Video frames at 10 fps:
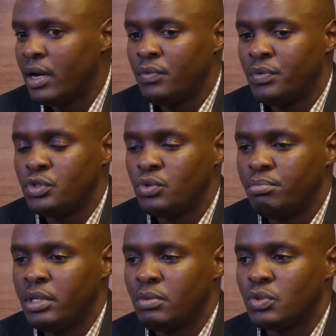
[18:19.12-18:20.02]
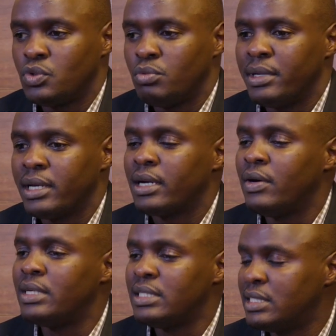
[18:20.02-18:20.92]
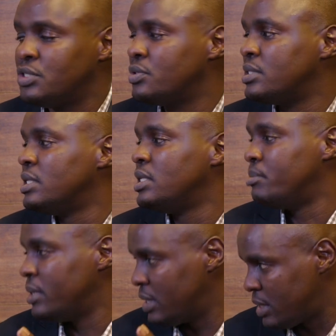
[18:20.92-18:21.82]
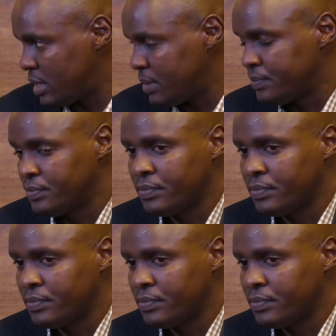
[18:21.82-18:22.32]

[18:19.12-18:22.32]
And we should be able to make our decisions independently.